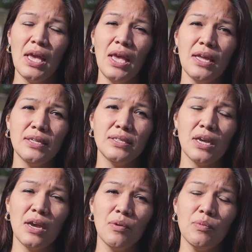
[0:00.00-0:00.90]
And
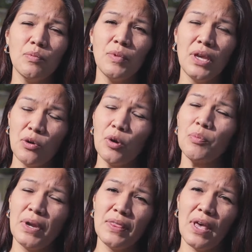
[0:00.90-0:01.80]
uh, we
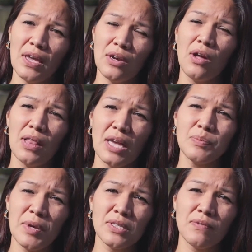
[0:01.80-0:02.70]
incorporate that in all
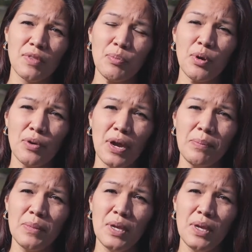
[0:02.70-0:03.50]
aspects of the program.